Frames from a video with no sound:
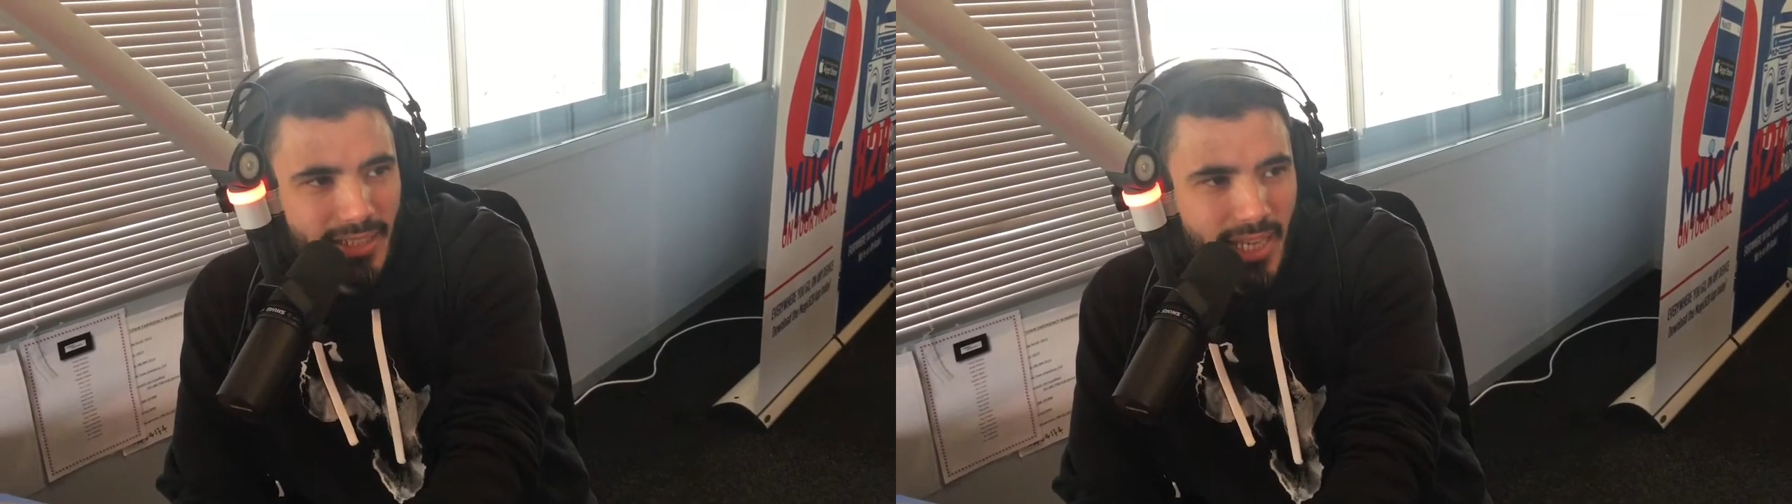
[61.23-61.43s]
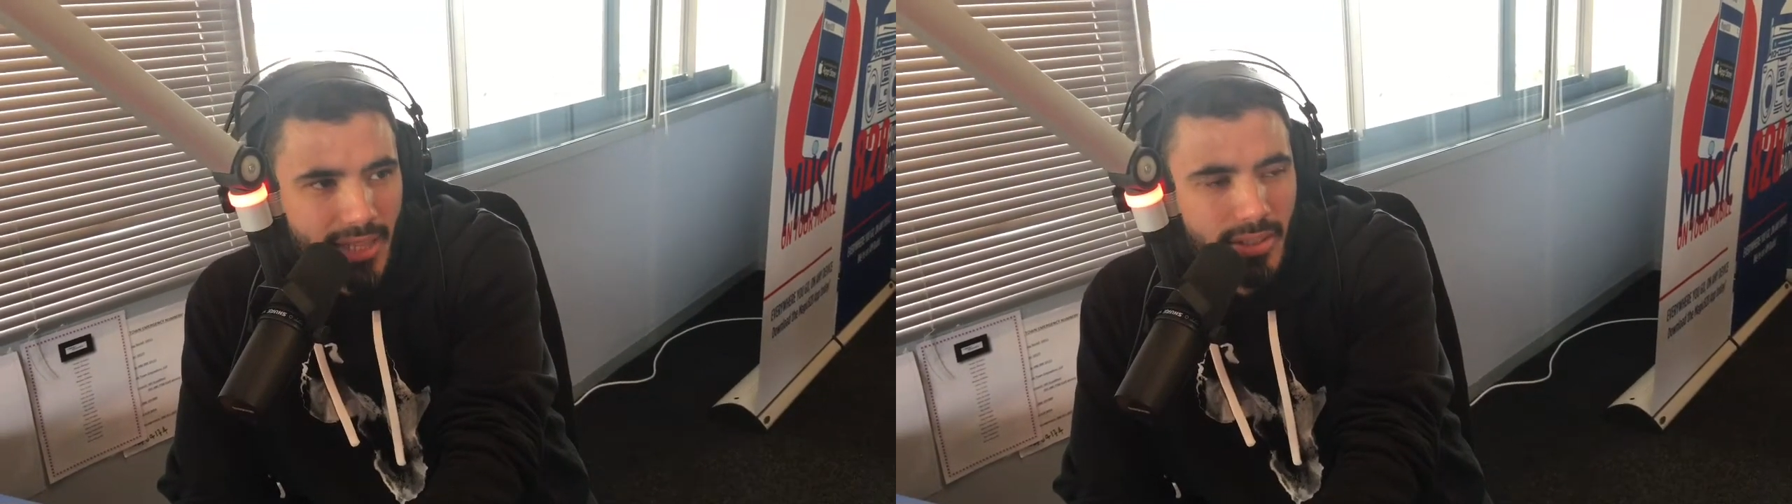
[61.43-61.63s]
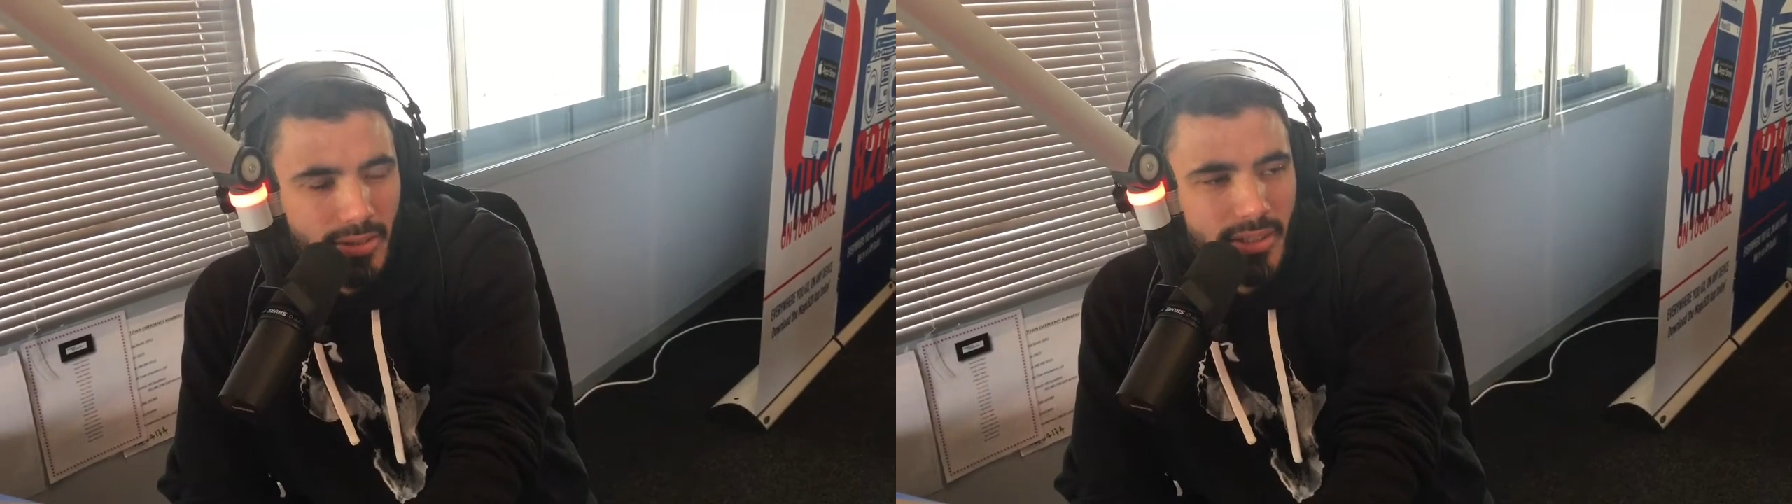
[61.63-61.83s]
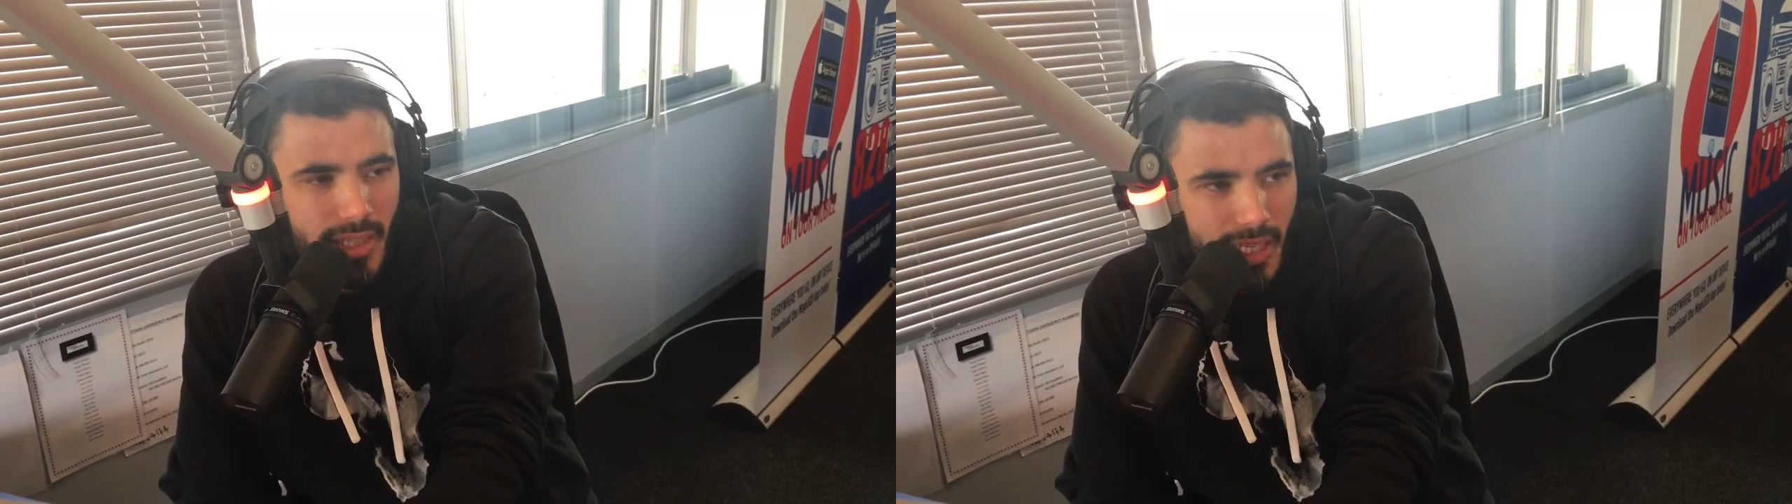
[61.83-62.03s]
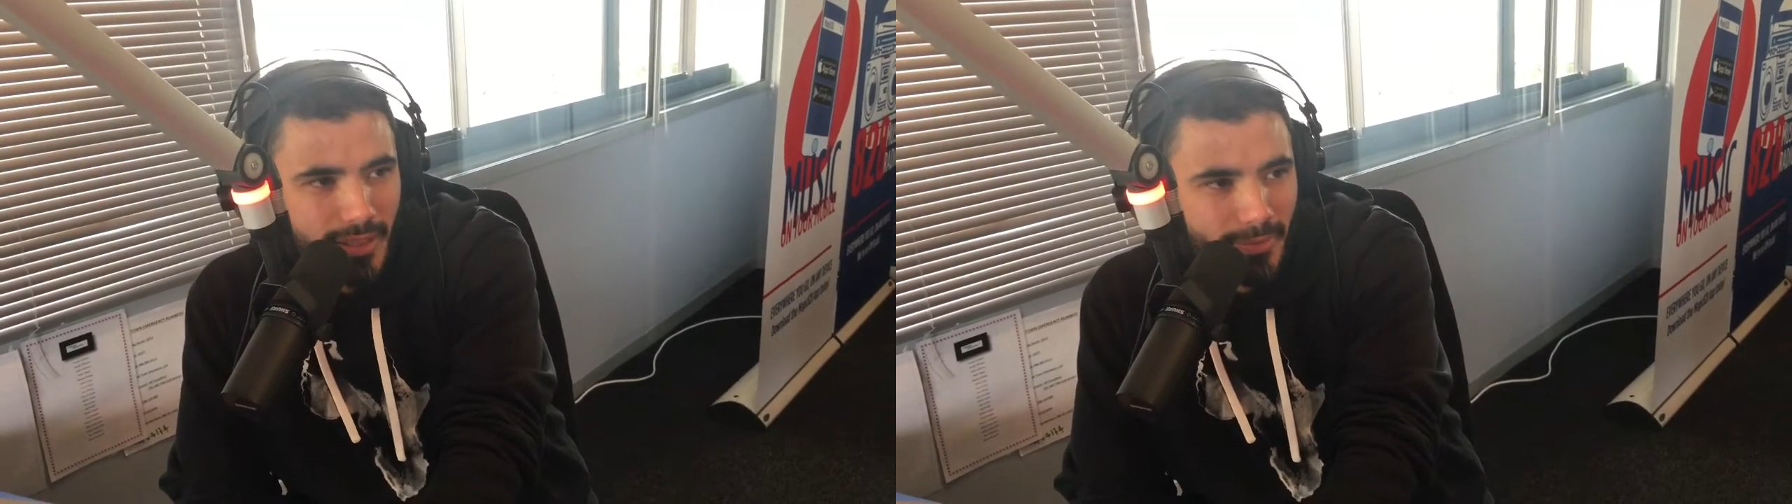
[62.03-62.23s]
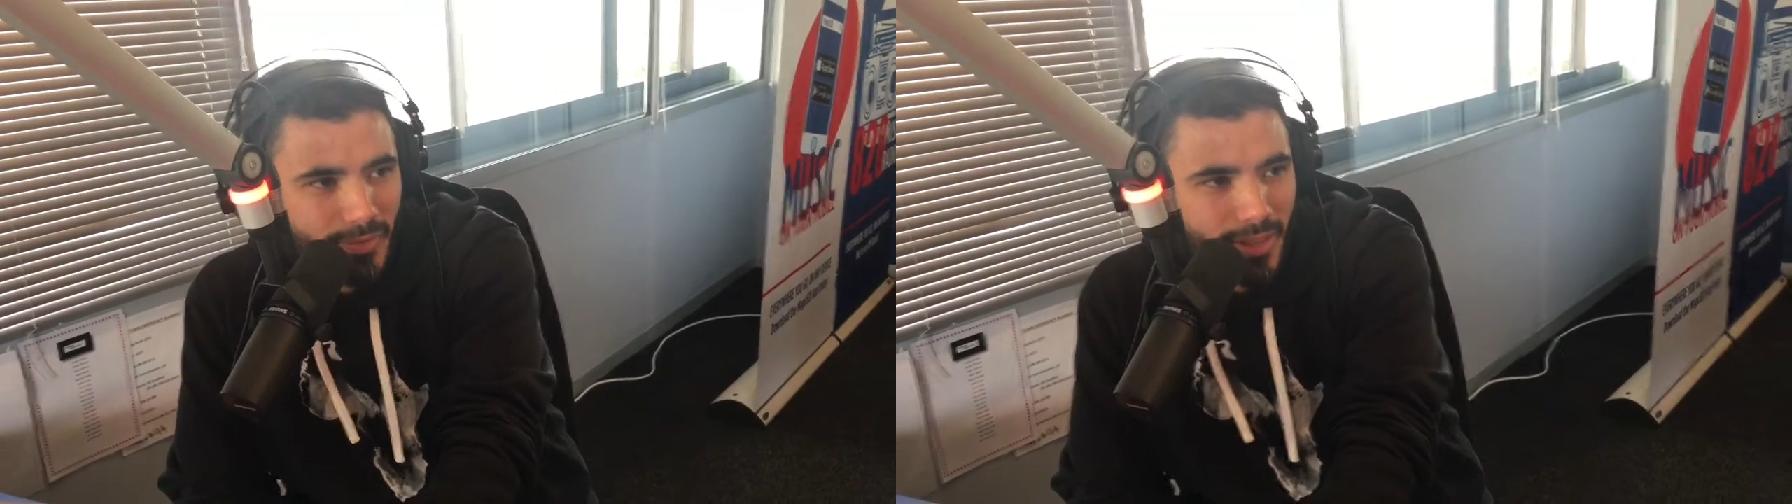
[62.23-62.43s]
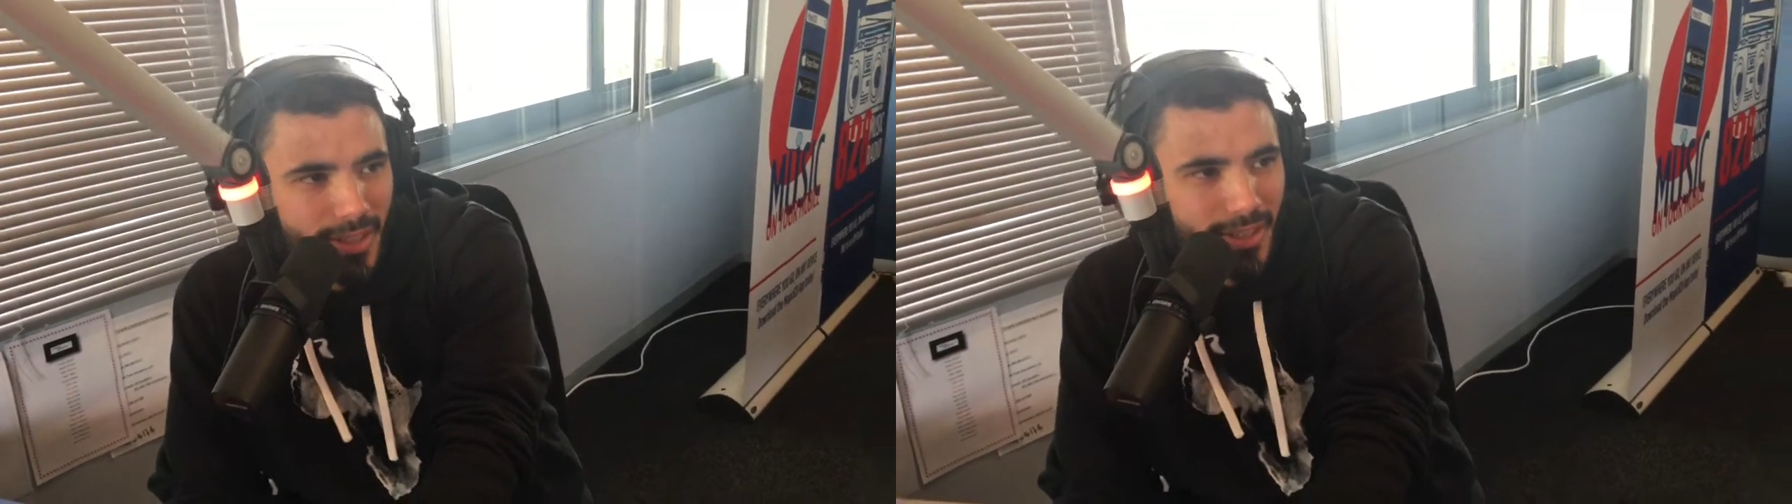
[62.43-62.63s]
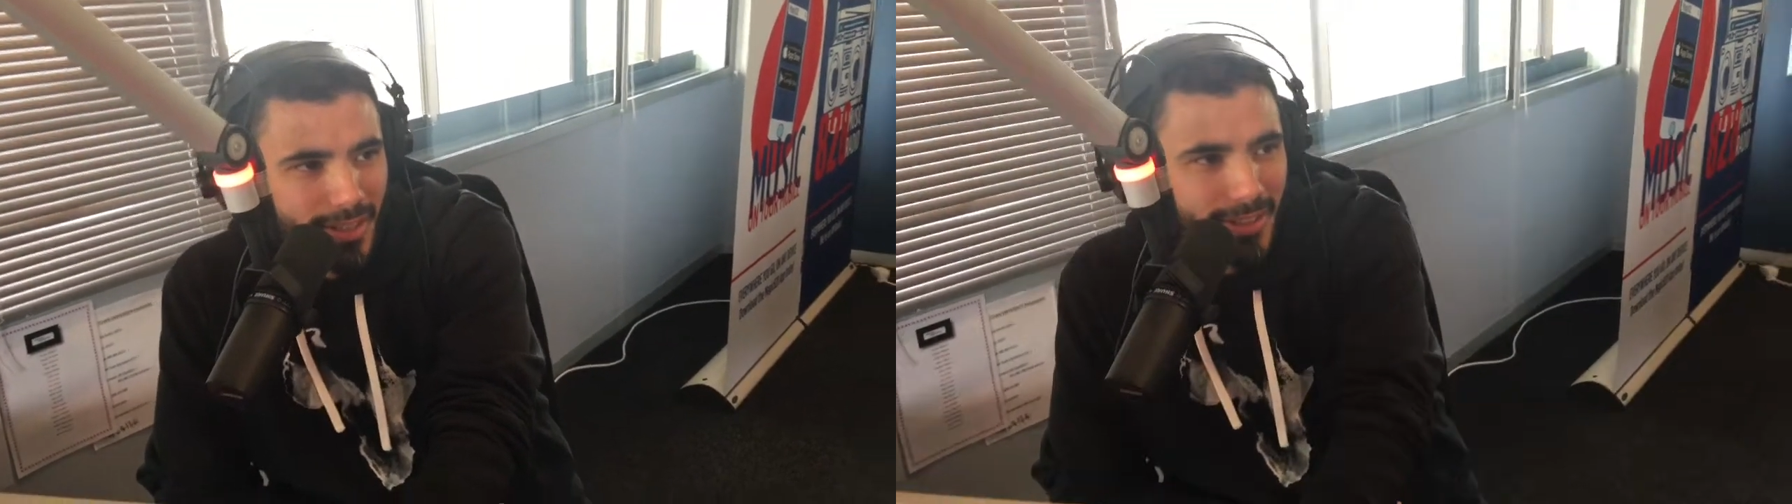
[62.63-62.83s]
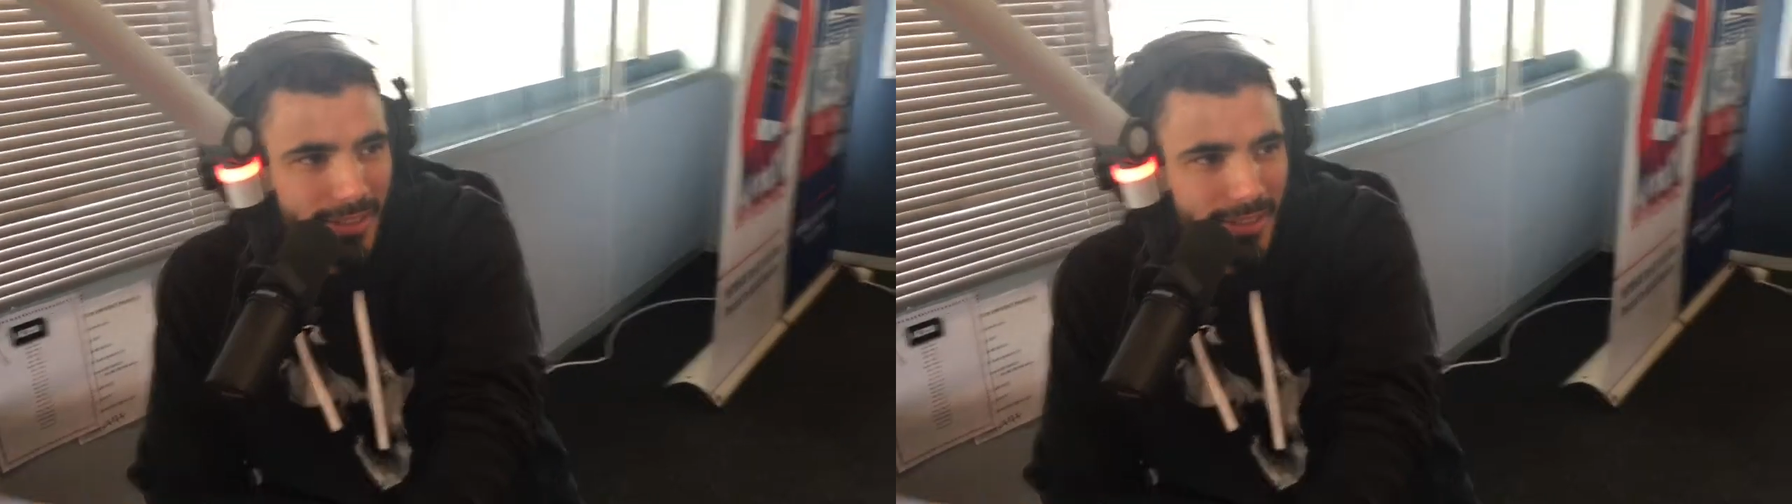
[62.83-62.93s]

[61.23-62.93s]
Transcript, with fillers: tattoo today. Yeah, there is.